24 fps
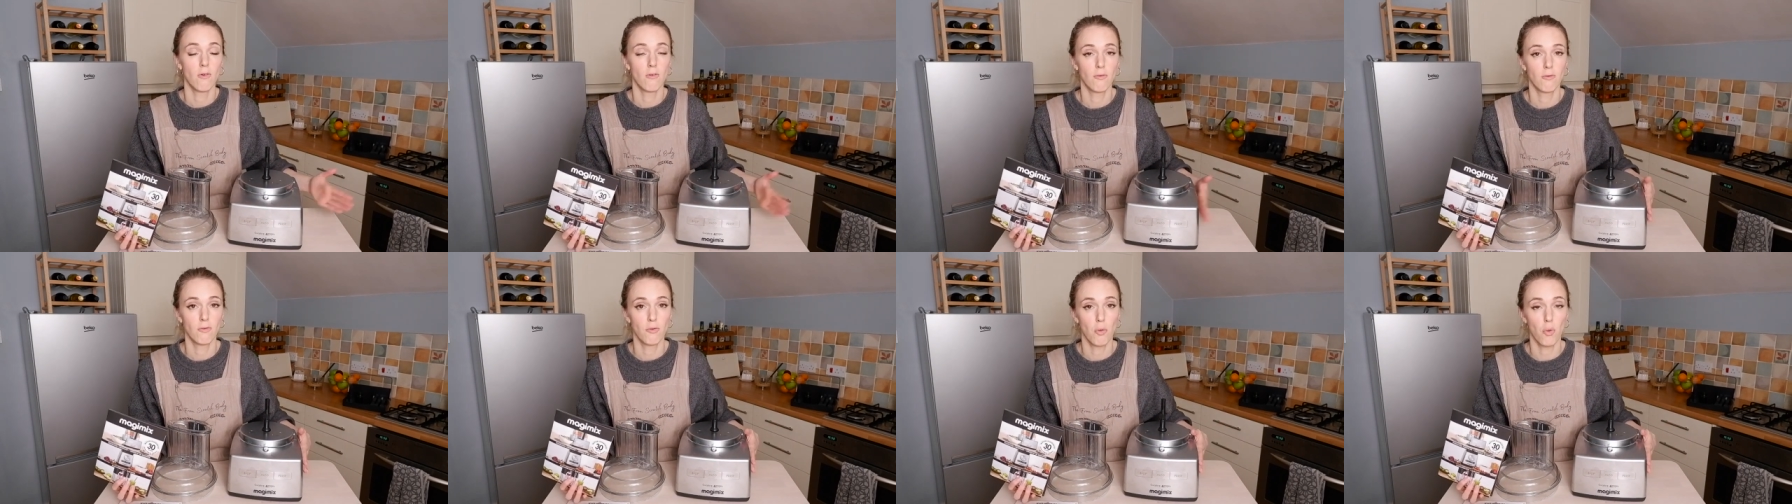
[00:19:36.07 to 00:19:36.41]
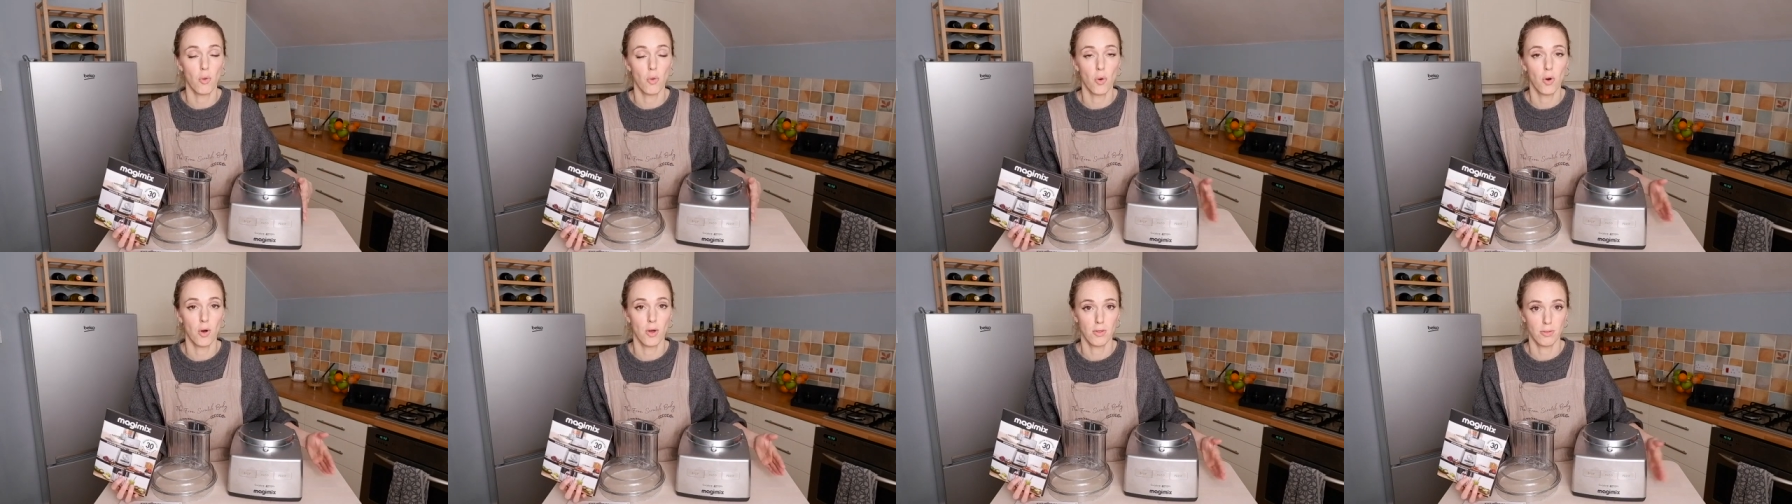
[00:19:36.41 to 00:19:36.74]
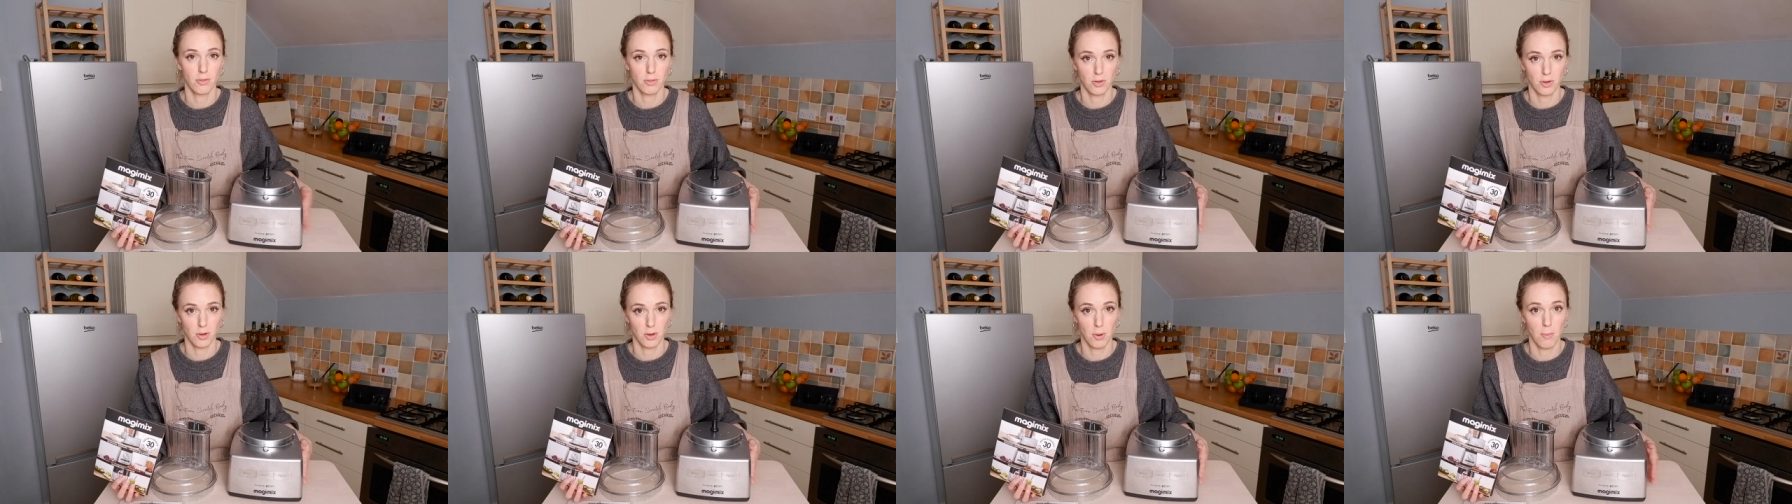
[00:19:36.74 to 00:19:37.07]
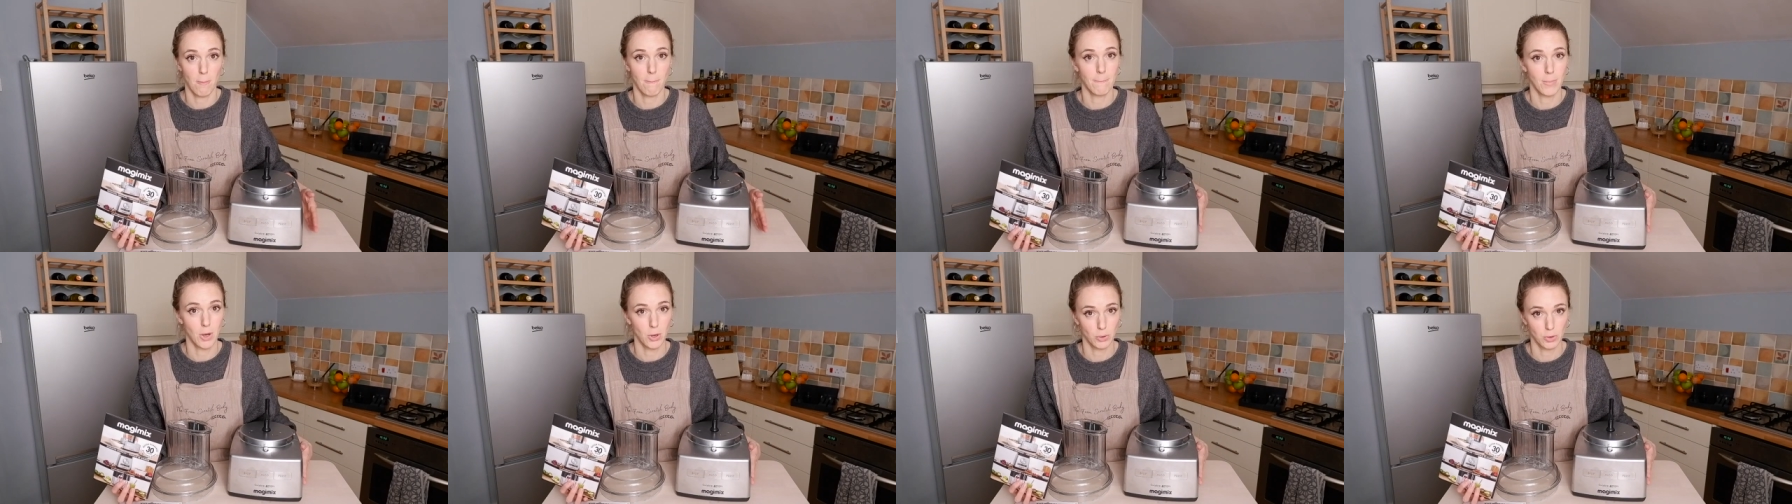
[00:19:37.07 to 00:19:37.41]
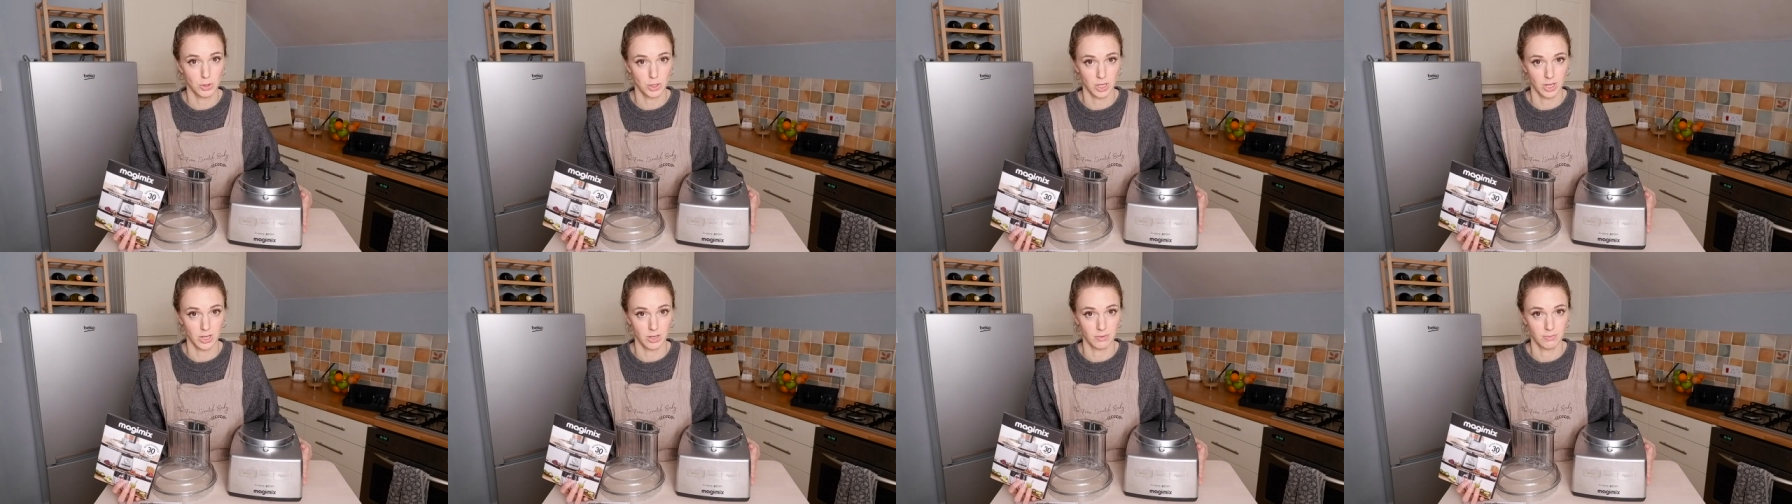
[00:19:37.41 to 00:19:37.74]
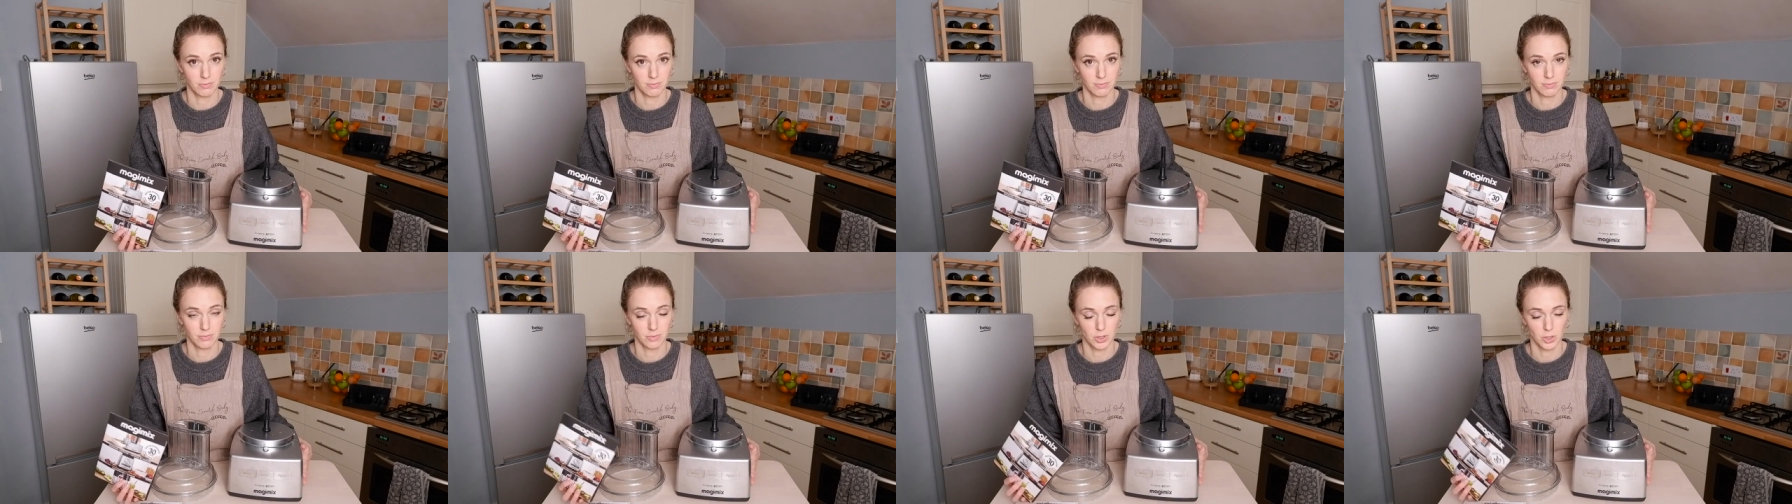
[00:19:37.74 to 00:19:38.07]
for the motor,
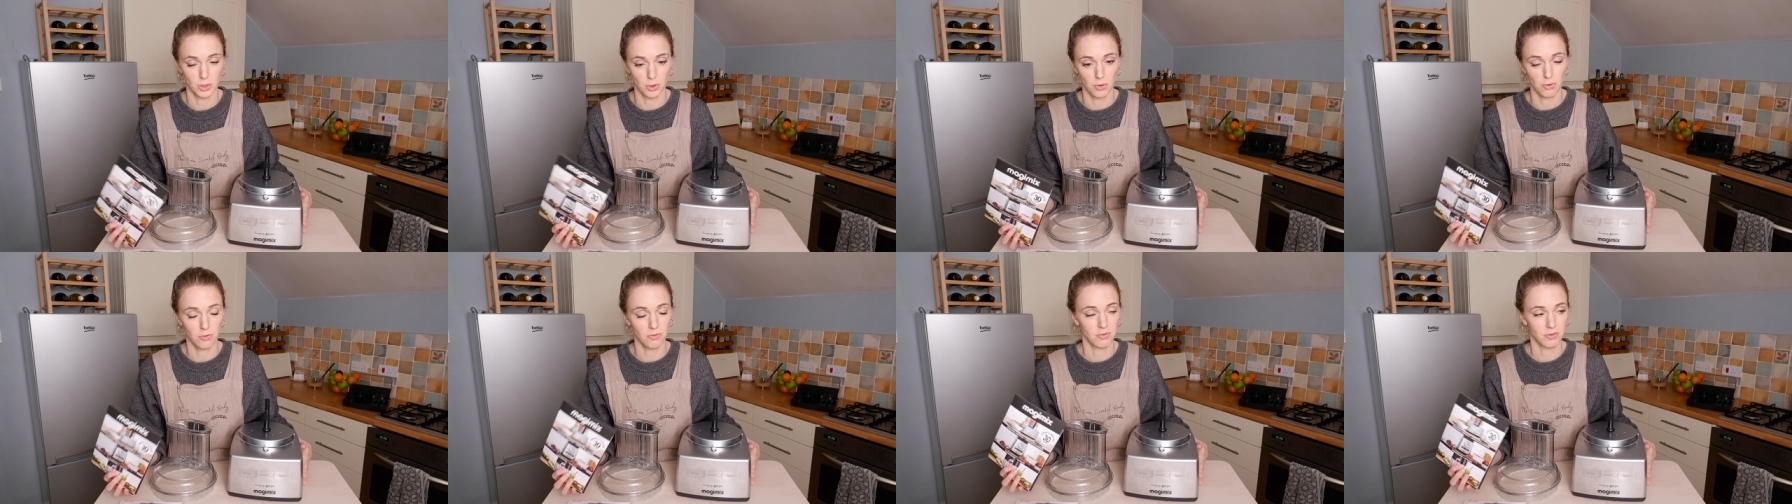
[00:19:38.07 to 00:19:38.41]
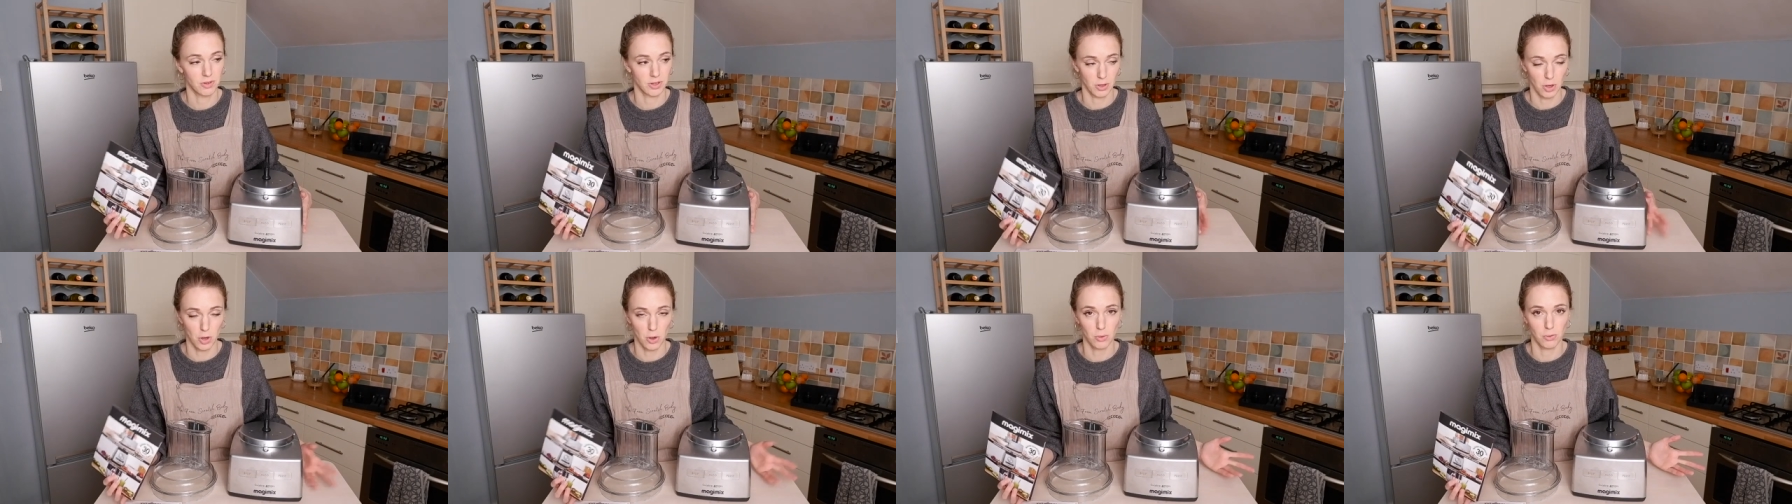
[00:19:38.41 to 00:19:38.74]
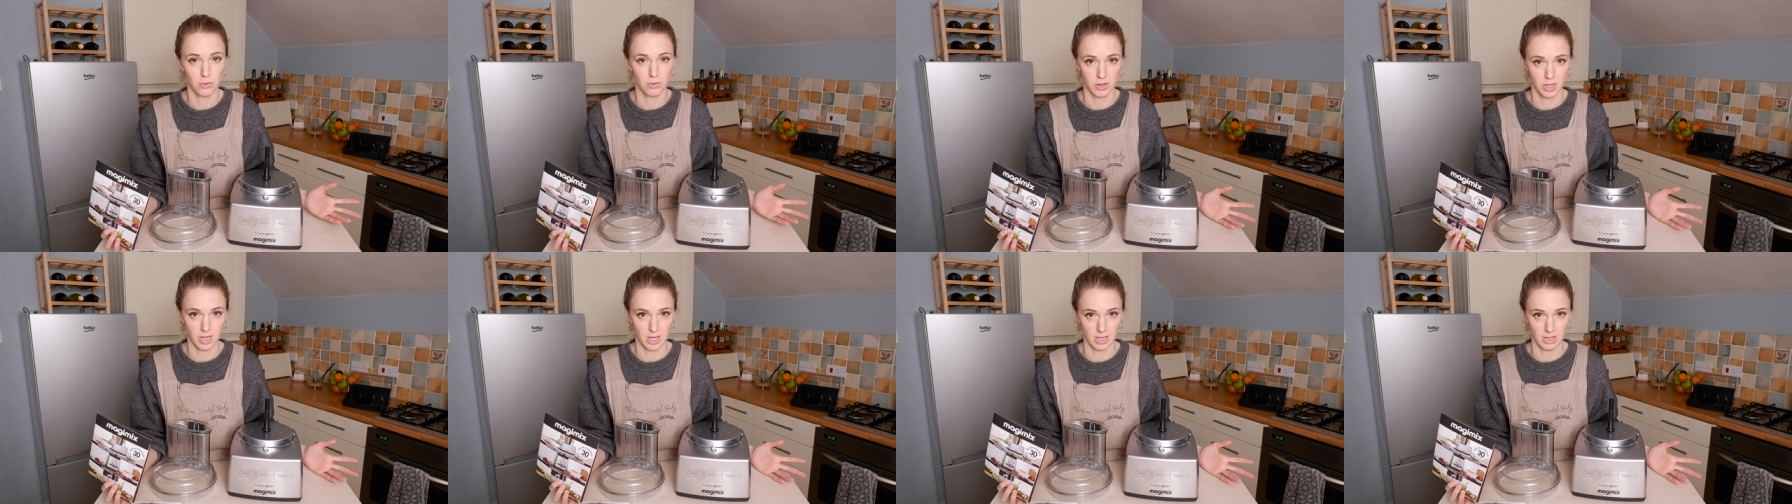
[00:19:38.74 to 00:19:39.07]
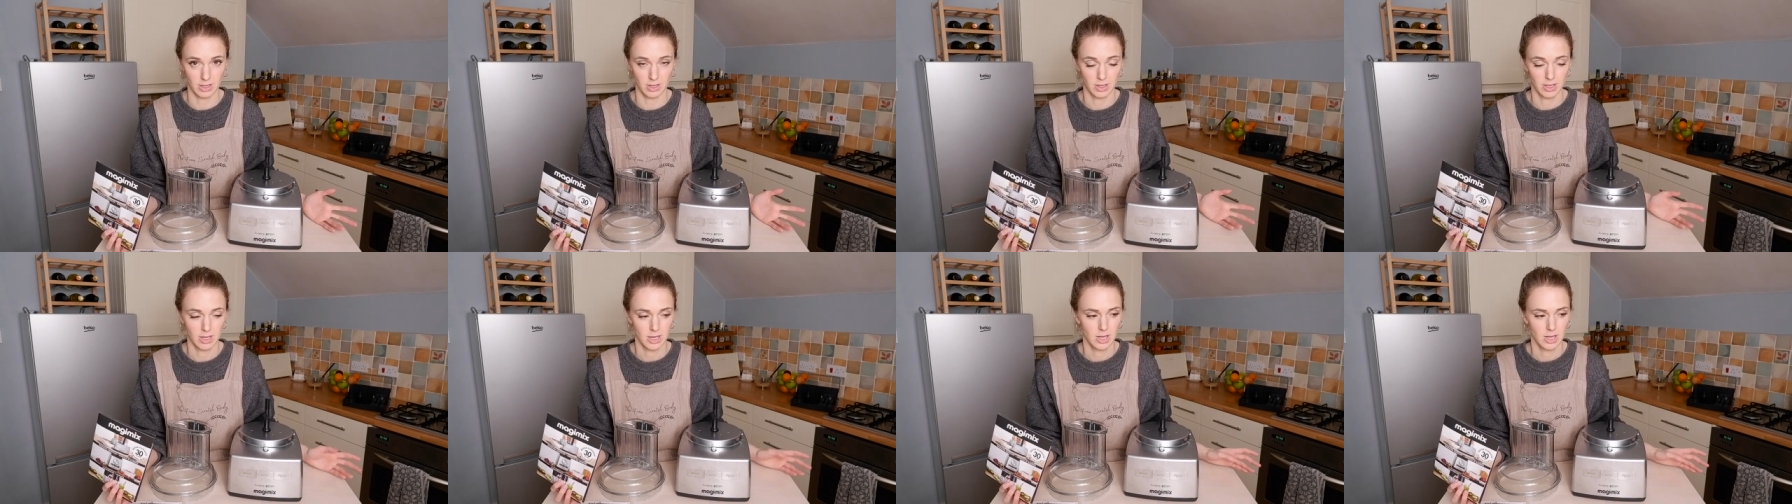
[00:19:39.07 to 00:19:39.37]
not for the whole thing.